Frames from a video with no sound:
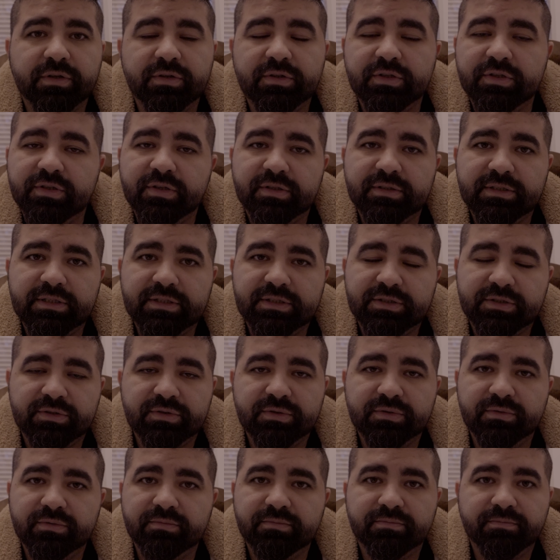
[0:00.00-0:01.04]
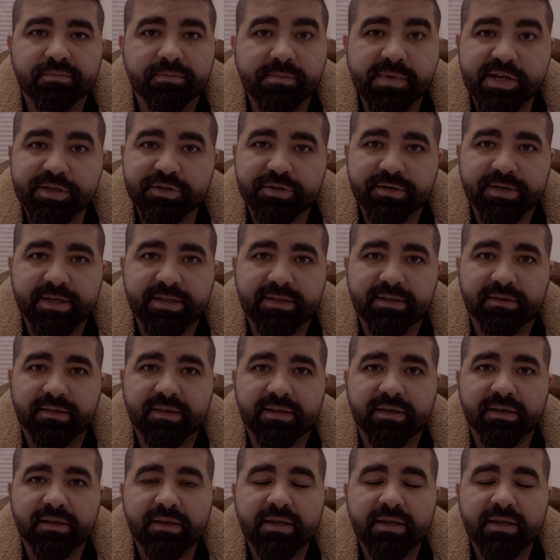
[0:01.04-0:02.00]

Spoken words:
You don't need to measure anything.